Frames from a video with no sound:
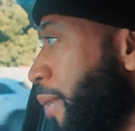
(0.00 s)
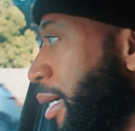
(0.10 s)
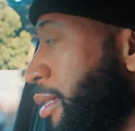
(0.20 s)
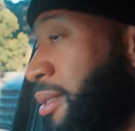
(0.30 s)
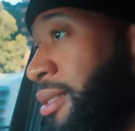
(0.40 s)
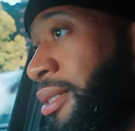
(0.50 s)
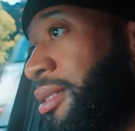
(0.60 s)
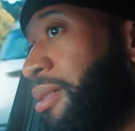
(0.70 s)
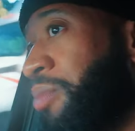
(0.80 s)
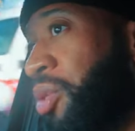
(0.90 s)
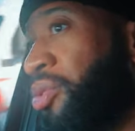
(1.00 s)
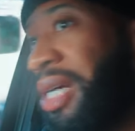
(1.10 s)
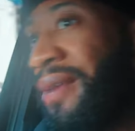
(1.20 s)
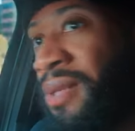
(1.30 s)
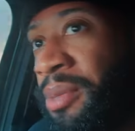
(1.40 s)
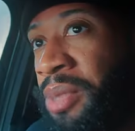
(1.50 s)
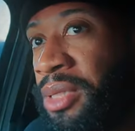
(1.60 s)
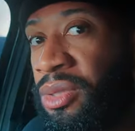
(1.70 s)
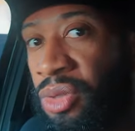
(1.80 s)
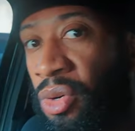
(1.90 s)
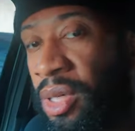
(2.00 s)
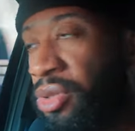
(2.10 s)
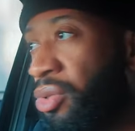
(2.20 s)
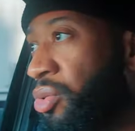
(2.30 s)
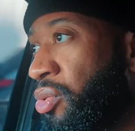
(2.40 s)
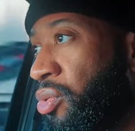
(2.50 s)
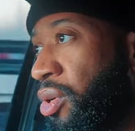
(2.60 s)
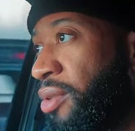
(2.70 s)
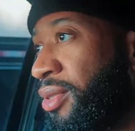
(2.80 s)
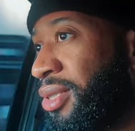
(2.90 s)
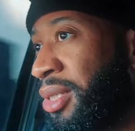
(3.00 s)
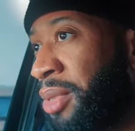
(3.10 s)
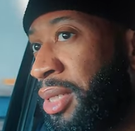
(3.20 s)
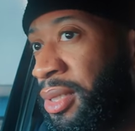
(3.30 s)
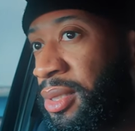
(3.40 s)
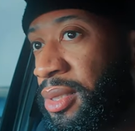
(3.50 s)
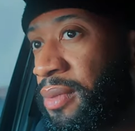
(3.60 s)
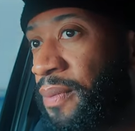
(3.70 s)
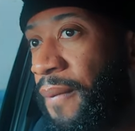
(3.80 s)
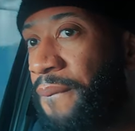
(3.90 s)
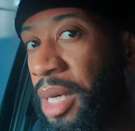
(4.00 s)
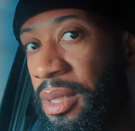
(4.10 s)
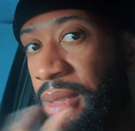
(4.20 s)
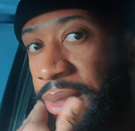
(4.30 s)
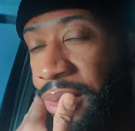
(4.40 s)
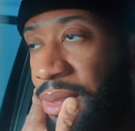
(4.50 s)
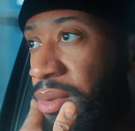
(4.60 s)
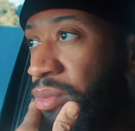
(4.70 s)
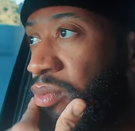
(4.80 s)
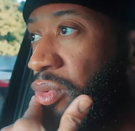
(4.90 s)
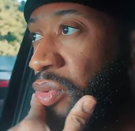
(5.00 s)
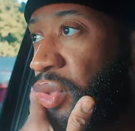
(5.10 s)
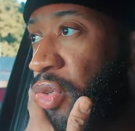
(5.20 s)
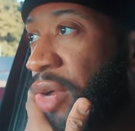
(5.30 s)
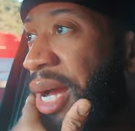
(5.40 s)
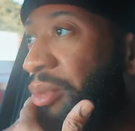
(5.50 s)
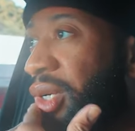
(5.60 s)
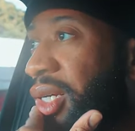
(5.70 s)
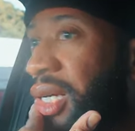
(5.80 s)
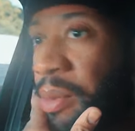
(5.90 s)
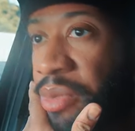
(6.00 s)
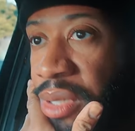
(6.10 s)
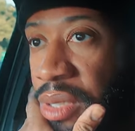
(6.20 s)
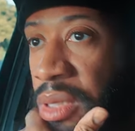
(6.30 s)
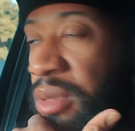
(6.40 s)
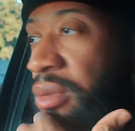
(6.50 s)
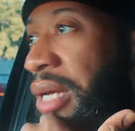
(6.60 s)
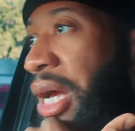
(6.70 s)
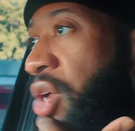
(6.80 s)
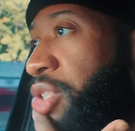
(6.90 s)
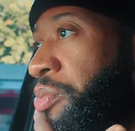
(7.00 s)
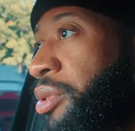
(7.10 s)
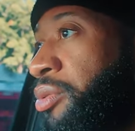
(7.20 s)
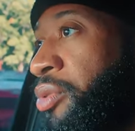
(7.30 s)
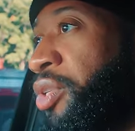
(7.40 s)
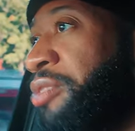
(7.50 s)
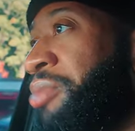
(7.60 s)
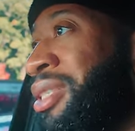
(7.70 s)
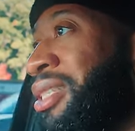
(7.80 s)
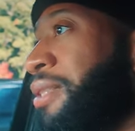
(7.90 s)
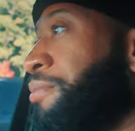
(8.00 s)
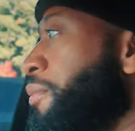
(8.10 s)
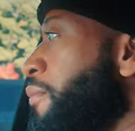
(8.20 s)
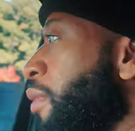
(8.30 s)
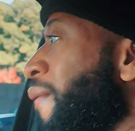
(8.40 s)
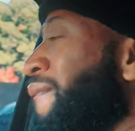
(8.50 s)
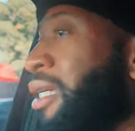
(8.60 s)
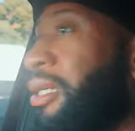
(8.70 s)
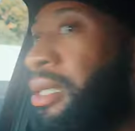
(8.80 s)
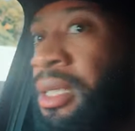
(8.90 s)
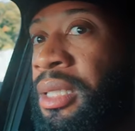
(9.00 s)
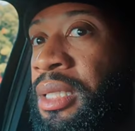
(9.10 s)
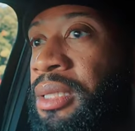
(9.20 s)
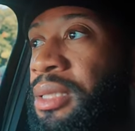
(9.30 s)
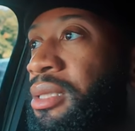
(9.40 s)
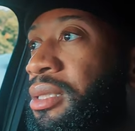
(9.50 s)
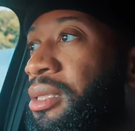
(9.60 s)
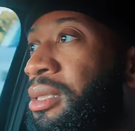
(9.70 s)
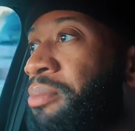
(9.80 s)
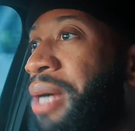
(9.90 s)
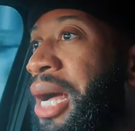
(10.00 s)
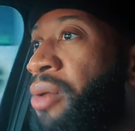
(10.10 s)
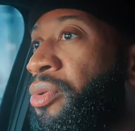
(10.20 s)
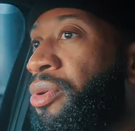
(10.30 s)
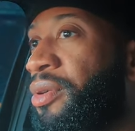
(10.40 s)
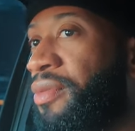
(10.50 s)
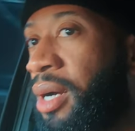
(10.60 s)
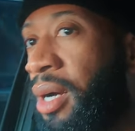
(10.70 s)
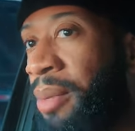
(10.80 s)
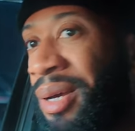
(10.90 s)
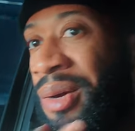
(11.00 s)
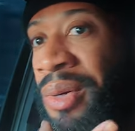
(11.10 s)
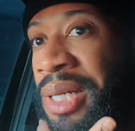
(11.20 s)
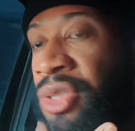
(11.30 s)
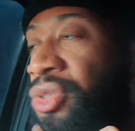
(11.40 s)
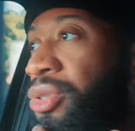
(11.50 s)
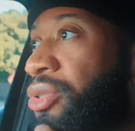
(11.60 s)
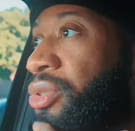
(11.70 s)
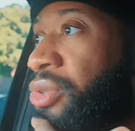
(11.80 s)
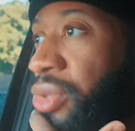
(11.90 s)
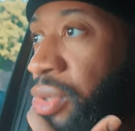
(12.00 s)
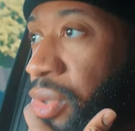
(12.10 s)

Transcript: that it should most definitely be taught in school over some of this other crap when it comes to algebra and arithmetic. It's the power of compound interest.